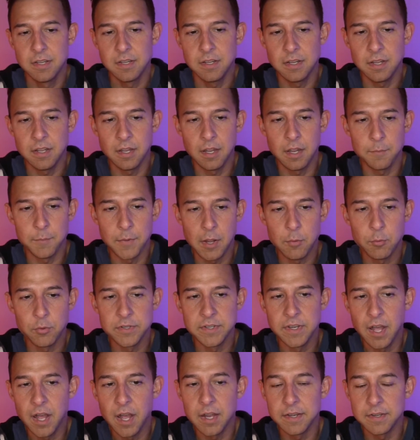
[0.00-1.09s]
I
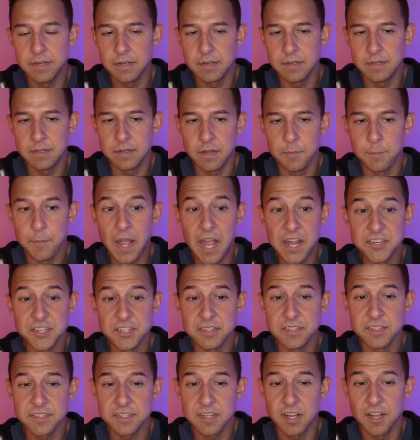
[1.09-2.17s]
would not
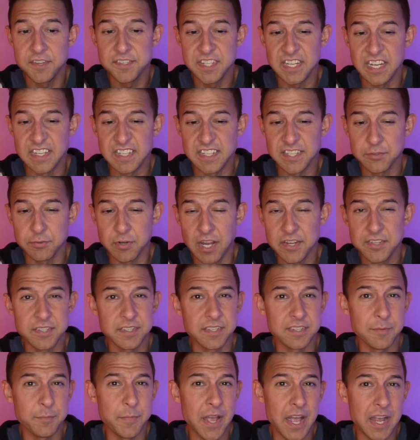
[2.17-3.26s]
imagine this causing any scratches
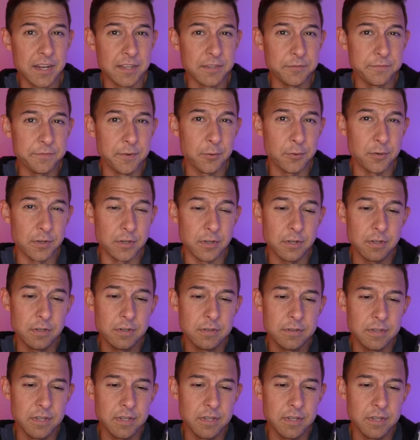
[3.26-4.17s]
to the back of the phone at all.